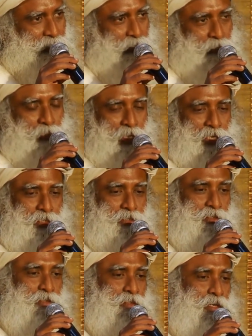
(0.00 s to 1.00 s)
in
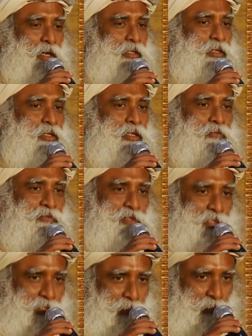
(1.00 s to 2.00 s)
ways other than
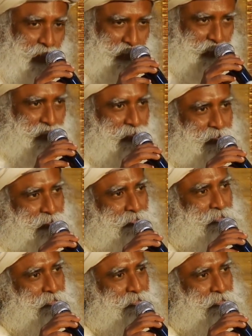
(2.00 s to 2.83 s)
physical ways.